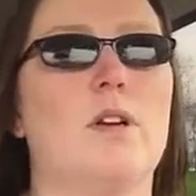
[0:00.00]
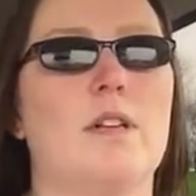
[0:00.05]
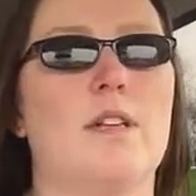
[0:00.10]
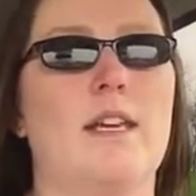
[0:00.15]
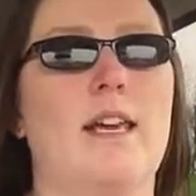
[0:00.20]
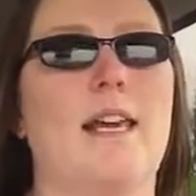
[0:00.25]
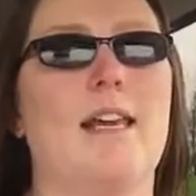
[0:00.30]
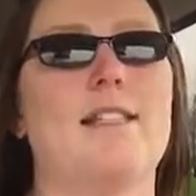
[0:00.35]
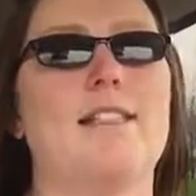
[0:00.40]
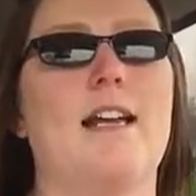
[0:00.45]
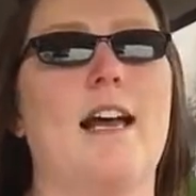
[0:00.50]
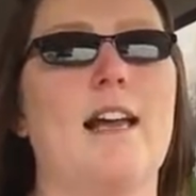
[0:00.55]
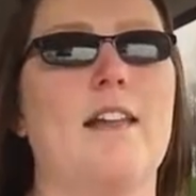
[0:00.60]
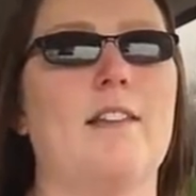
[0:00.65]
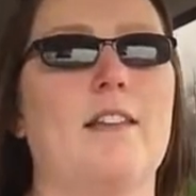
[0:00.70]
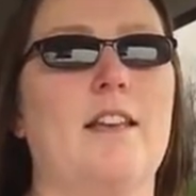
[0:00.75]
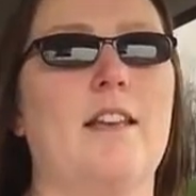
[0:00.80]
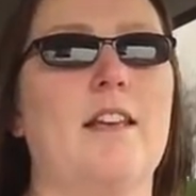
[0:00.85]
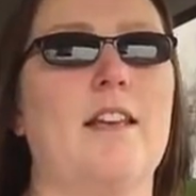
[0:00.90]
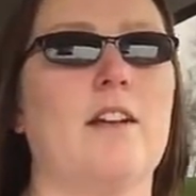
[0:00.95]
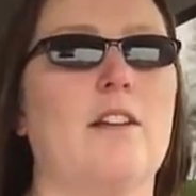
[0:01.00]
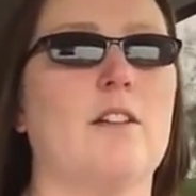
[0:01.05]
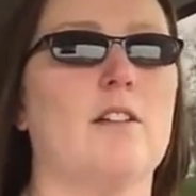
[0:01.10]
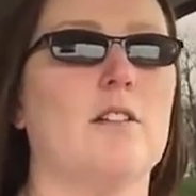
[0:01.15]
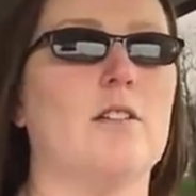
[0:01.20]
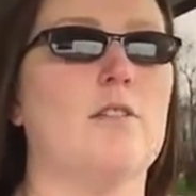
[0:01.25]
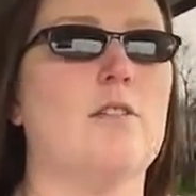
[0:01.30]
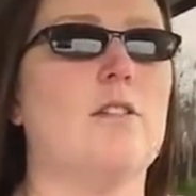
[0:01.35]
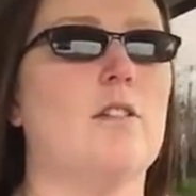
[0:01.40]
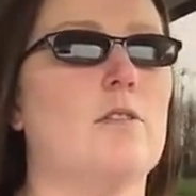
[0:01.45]
Kings Island
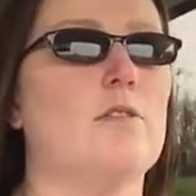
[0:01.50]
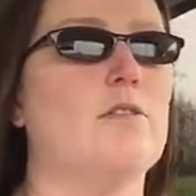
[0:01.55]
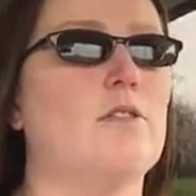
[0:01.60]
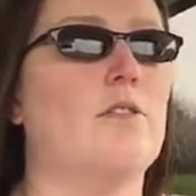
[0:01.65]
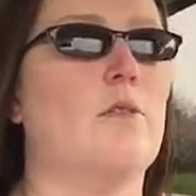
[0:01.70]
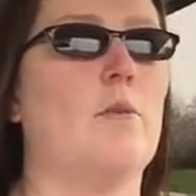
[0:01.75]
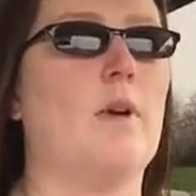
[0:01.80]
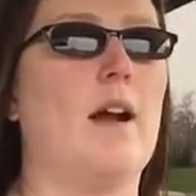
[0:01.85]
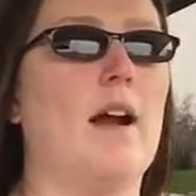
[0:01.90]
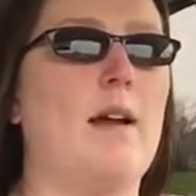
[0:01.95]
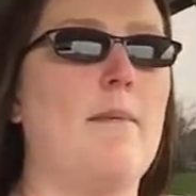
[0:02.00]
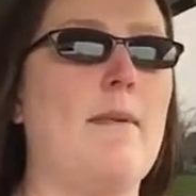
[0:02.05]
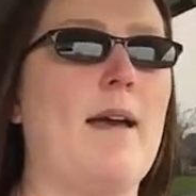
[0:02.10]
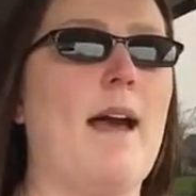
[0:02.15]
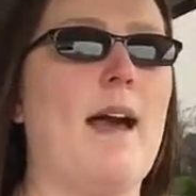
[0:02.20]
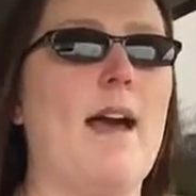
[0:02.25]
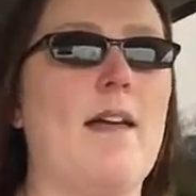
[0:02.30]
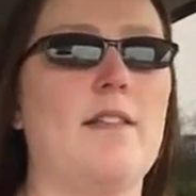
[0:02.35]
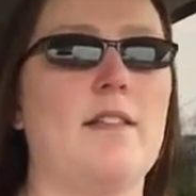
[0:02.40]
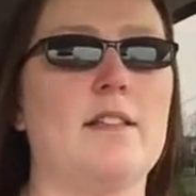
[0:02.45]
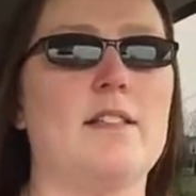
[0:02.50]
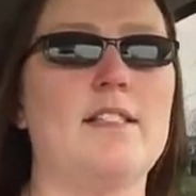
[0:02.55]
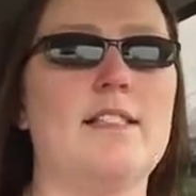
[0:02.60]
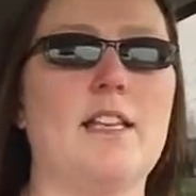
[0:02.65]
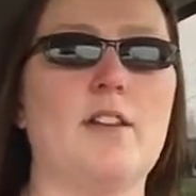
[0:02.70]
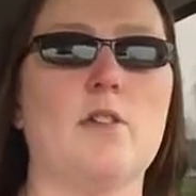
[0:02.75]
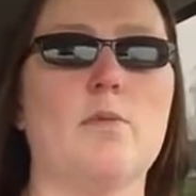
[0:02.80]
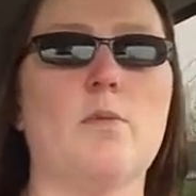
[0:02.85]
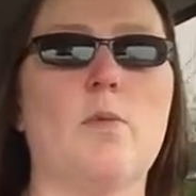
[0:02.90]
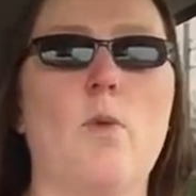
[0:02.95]
here, closer to where I'm at, and then
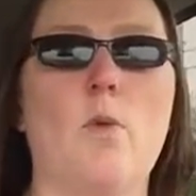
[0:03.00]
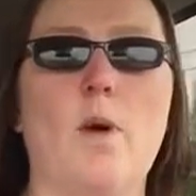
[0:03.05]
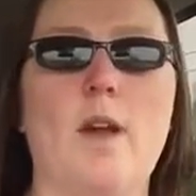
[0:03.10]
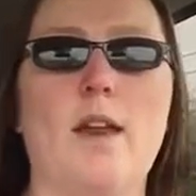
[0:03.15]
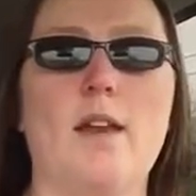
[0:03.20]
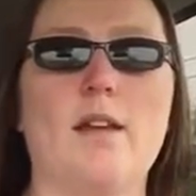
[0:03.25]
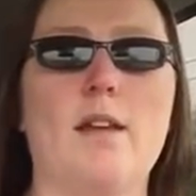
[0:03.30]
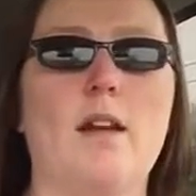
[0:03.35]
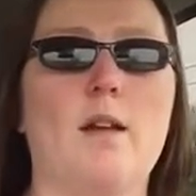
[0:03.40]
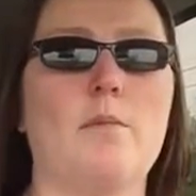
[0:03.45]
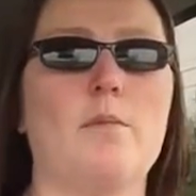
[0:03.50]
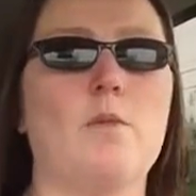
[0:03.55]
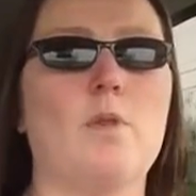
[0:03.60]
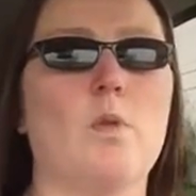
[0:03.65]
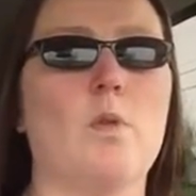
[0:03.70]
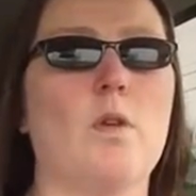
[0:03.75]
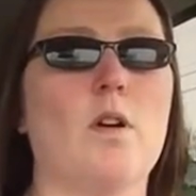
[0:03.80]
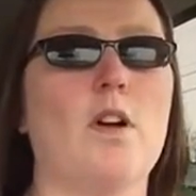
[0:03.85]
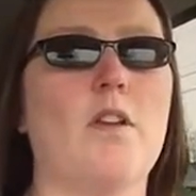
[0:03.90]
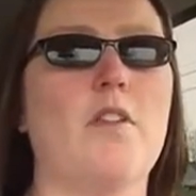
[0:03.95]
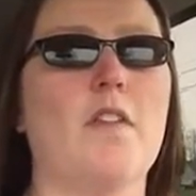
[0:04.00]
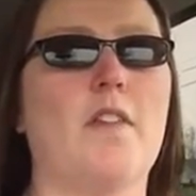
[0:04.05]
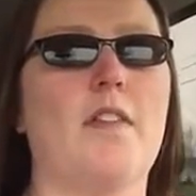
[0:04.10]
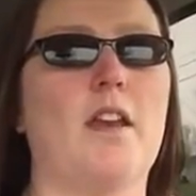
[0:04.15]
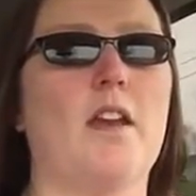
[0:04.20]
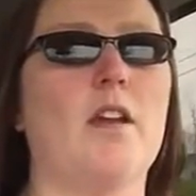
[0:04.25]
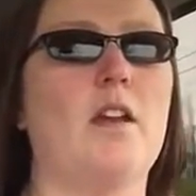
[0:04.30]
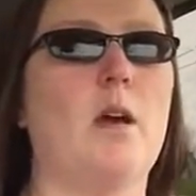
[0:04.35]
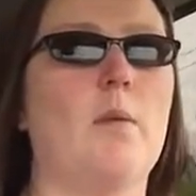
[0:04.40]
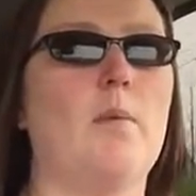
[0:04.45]
Cedar Point up north, and
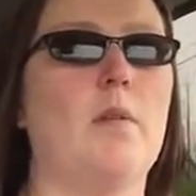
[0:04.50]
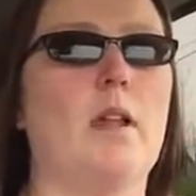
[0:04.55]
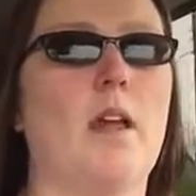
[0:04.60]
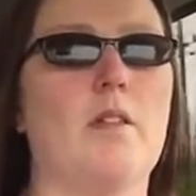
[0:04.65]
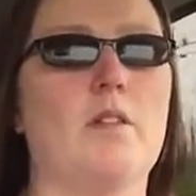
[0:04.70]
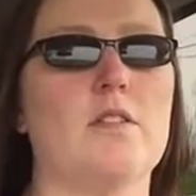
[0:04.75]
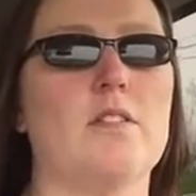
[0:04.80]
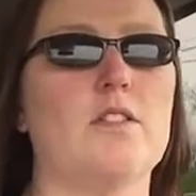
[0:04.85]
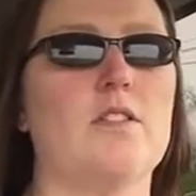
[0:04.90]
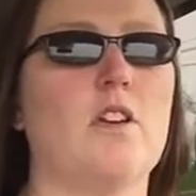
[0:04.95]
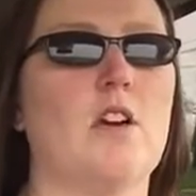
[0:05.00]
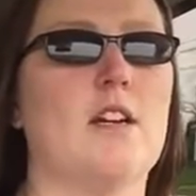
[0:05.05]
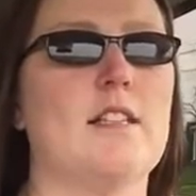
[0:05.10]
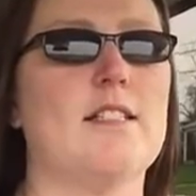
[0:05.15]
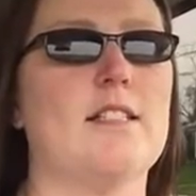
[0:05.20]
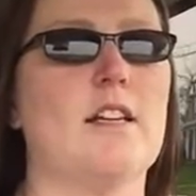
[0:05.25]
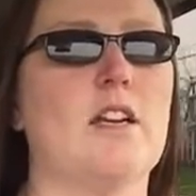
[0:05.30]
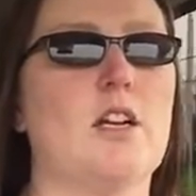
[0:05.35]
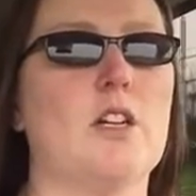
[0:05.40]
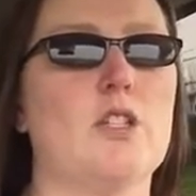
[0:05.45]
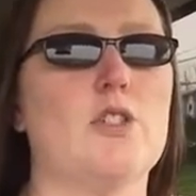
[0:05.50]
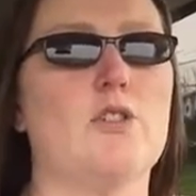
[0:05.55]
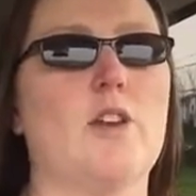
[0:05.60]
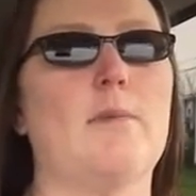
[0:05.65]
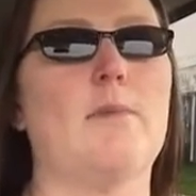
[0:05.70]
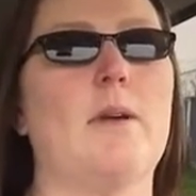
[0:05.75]
then a couple others across the country.